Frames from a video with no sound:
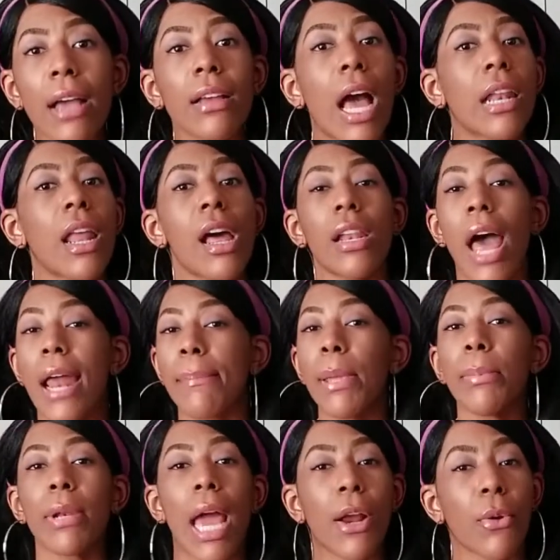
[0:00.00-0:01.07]
A lot, a lot of people
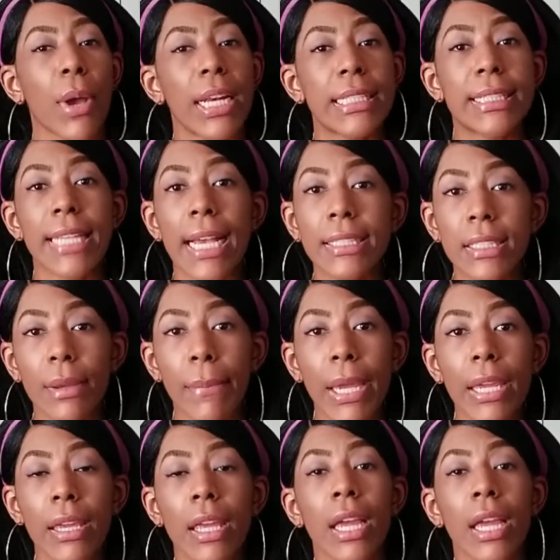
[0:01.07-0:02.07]
like Credit Sesame.